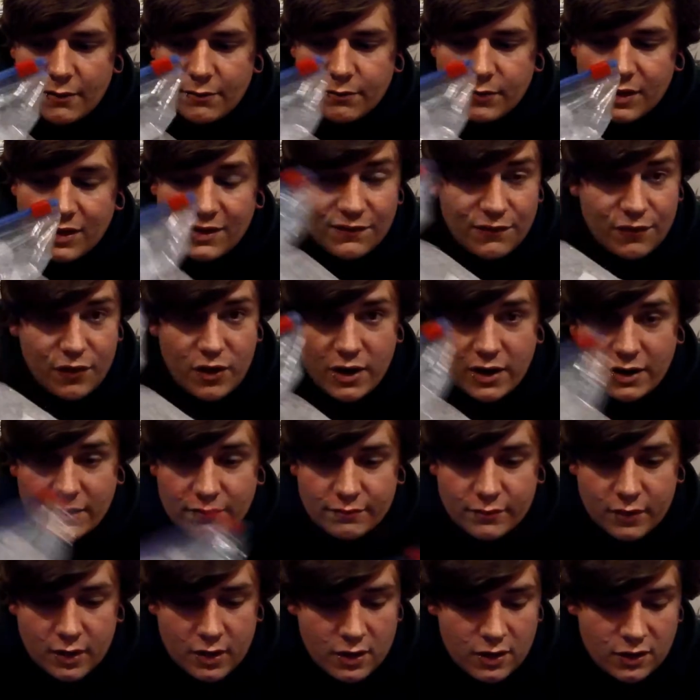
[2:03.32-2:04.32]
It's free,
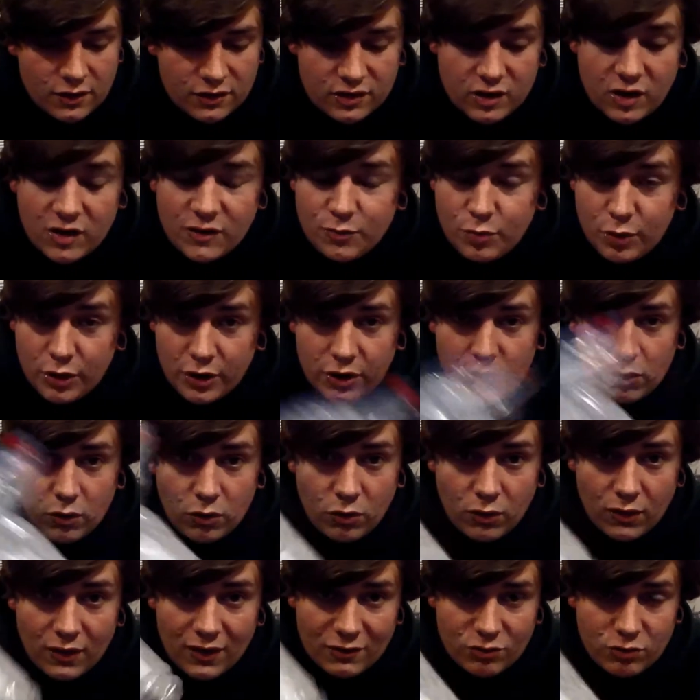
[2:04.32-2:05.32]
so that's pretty
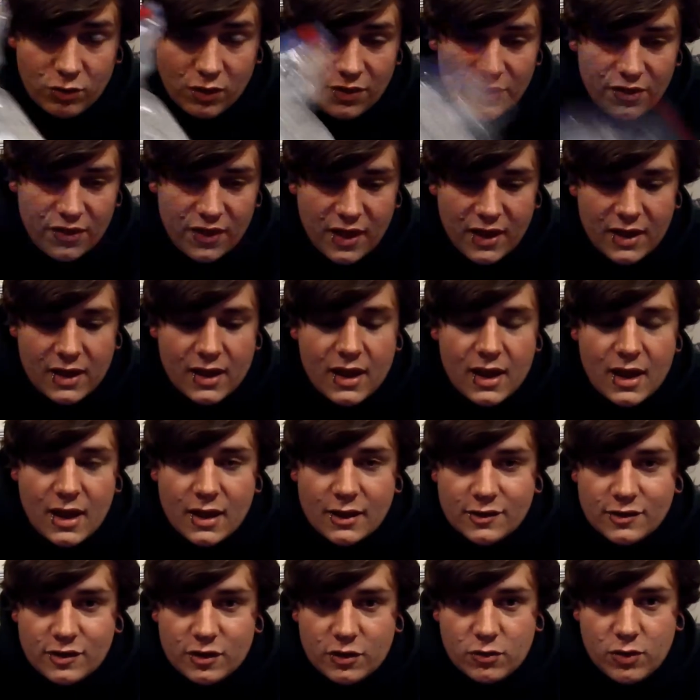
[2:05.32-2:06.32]
cool. That's one thing.
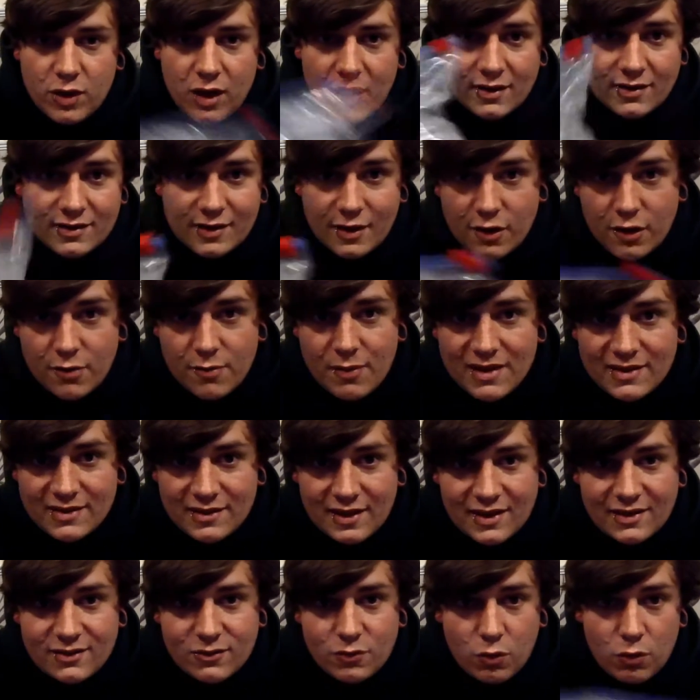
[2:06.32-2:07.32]
So tell your
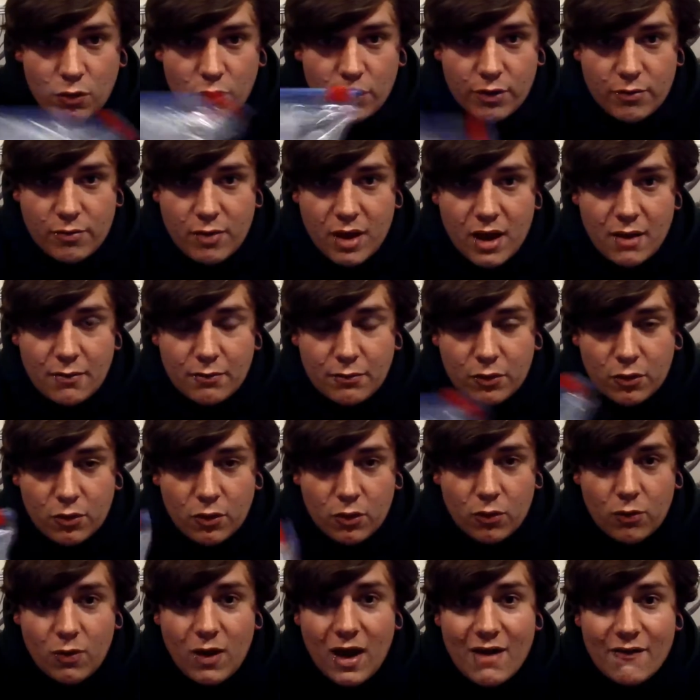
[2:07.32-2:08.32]
missus or your mum
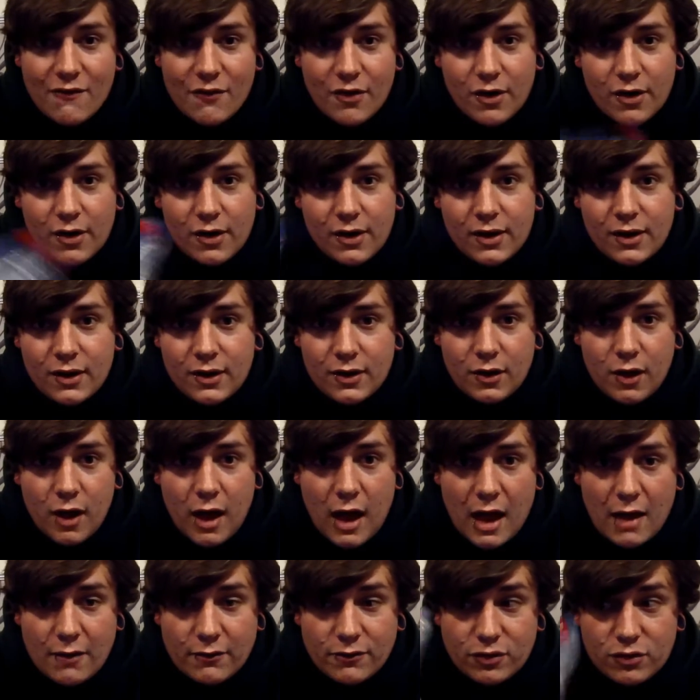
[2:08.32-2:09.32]
or whatever
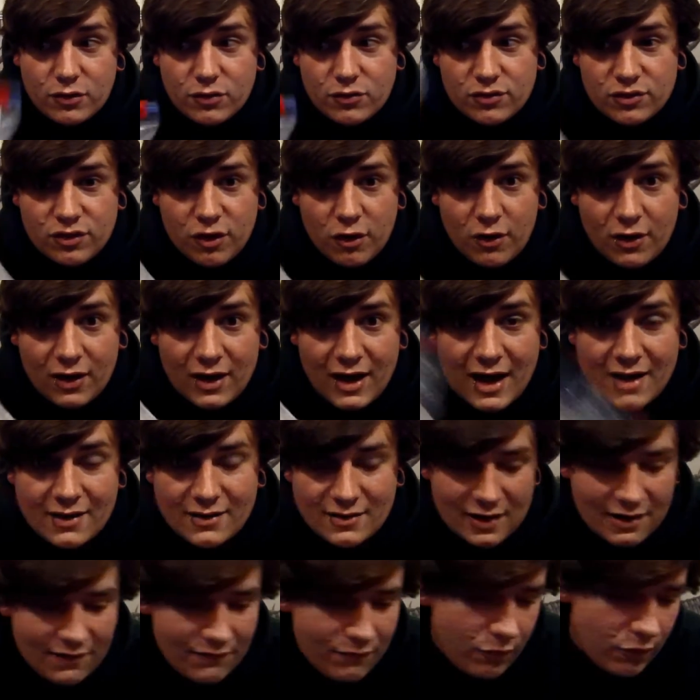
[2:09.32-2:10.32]
to start
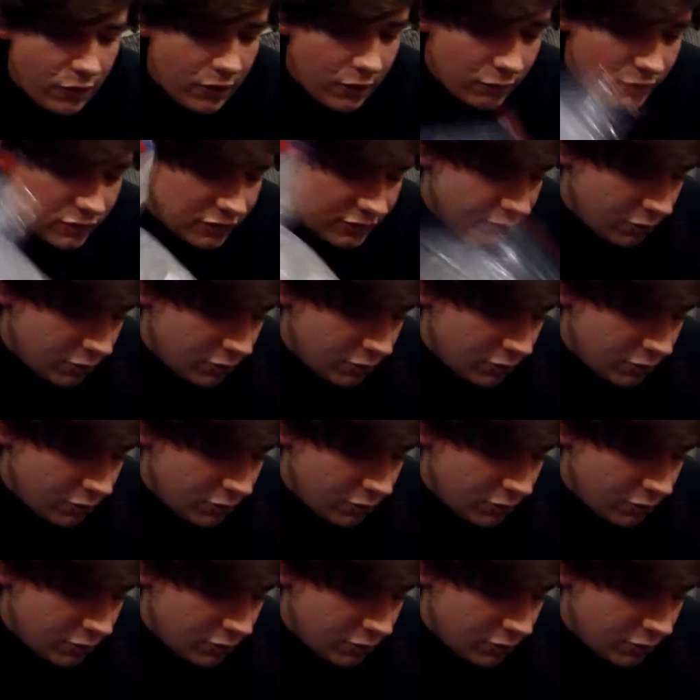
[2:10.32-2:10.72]
collecting it for you, which is